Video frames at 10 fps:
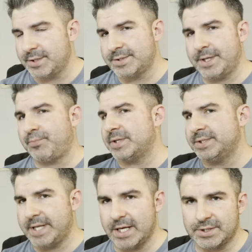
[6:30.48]
here's the
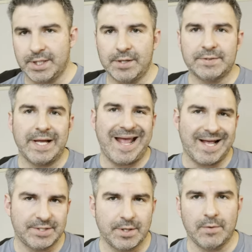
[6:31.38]
presentation, here's the
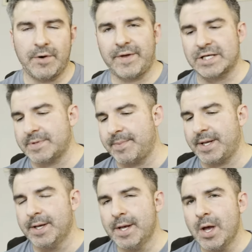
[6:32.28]
hands-on, whatever the case may
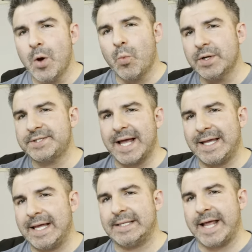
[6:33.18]
be. Once I
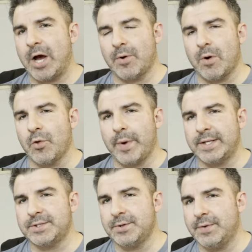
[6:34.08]
get down all the way
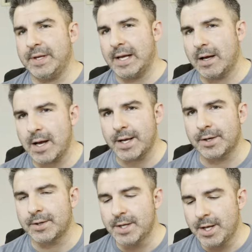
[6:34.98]
to the
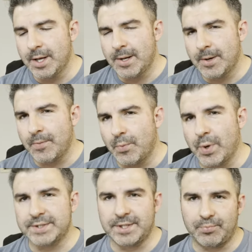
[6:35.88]
hire,
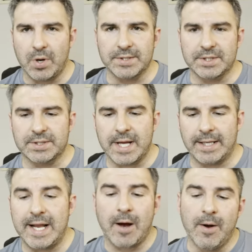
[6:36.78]
what's the process
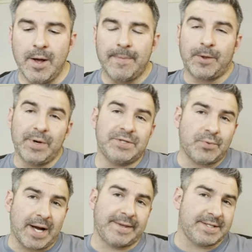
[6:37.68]
like? Now, the reason
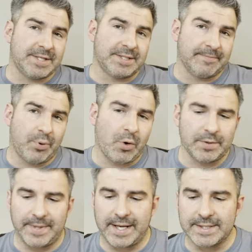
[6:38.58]
why this is
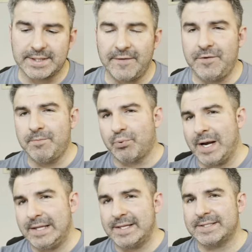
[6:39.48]
important, because if you
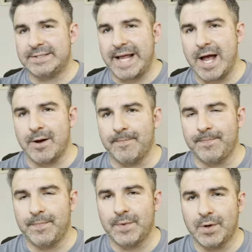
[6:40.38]
break this down
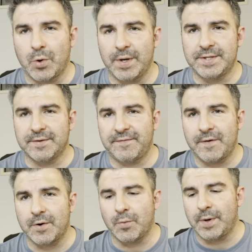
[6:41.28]
according to the
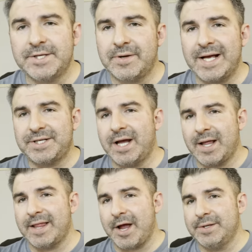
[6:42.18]
funnel, is it'll actually
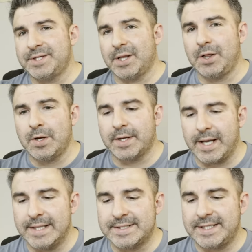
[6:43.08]
allow you to look
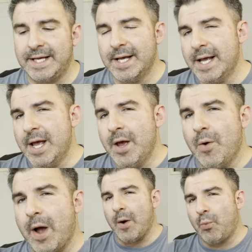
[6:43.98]
and see
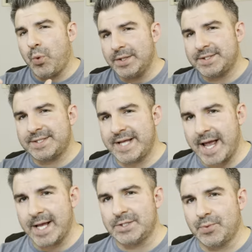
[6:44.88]
at what
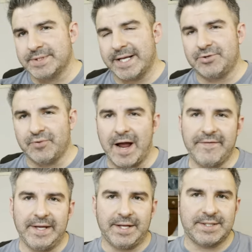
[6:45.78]
stage was I
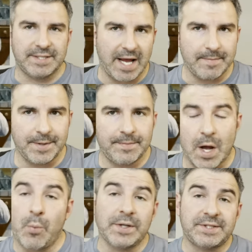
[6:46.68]
driving excitement?
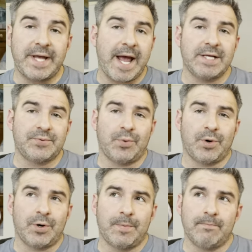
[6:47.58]
At what stage
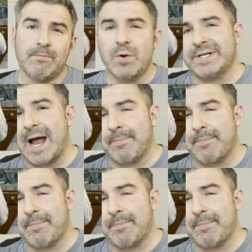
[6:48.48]
were most